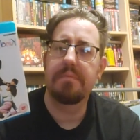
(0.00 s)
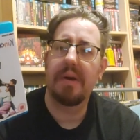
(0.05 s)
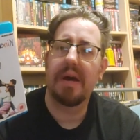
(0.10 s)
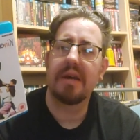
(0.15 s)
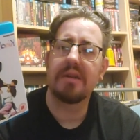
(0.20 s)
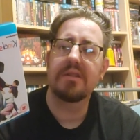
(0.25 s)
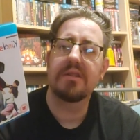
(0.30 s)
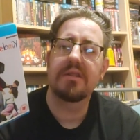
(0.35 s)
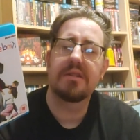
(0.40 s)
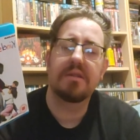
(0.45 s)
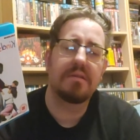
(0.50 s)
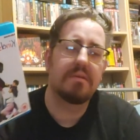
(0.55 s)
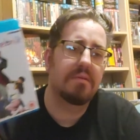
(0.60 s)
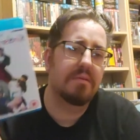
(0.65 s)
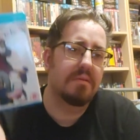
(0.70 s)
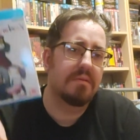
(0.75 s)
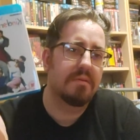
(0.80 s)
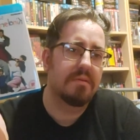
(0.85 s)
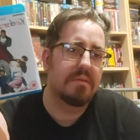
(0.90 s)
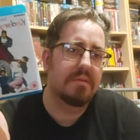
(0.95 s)
best
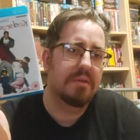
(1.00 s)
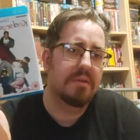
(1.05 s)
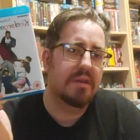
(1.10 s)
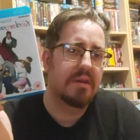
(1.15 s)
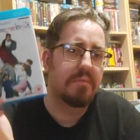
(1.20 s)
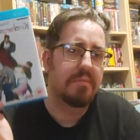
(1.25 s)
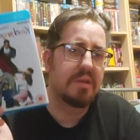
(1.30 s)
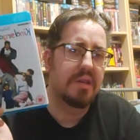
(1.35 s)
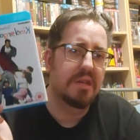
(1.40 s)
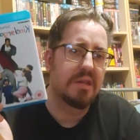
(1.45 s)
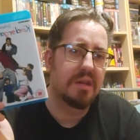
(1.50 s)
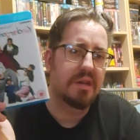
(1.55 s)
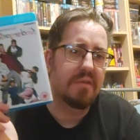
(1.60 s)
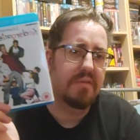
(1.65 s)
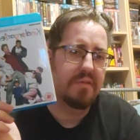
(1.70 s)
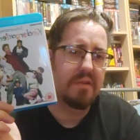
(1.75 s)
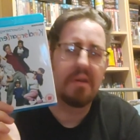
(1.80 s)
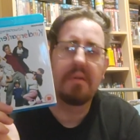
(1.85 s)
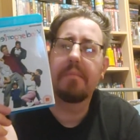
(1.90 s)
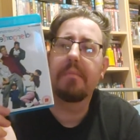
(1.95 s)
comedic
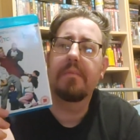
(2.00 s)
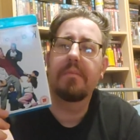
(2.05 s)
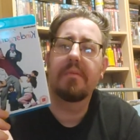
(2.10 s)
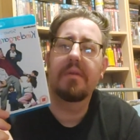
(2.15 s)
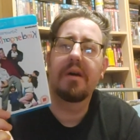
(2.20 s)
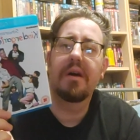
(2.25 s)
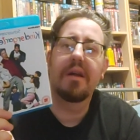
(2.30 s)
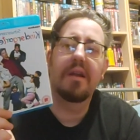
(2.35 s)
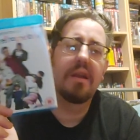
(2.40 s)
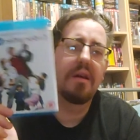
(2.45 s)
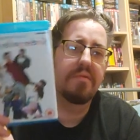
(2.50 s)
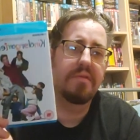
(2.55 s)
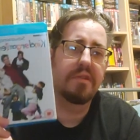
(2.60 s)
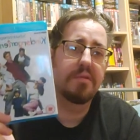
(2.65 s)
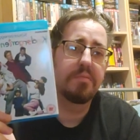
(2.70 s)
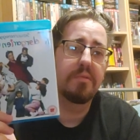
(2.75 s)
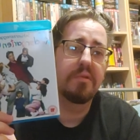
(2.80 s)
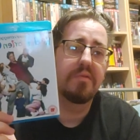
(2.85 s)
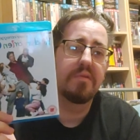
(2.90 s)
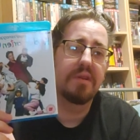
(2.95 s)
film. I love
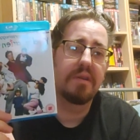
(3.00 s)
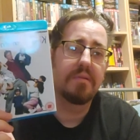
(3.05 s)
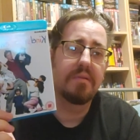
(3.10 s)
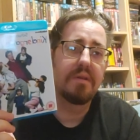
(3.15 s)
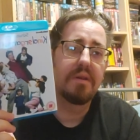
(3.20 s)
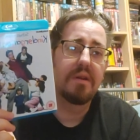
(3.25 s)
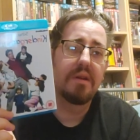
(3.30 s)
this movie.